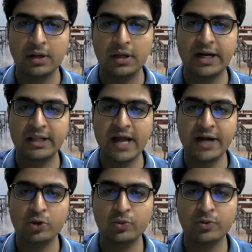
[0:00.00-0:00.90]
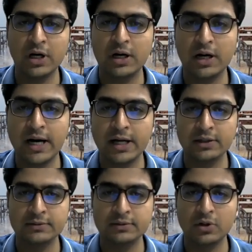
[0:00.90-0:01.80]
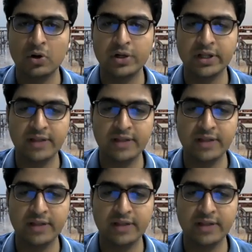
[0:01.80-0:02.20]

Let's get to our own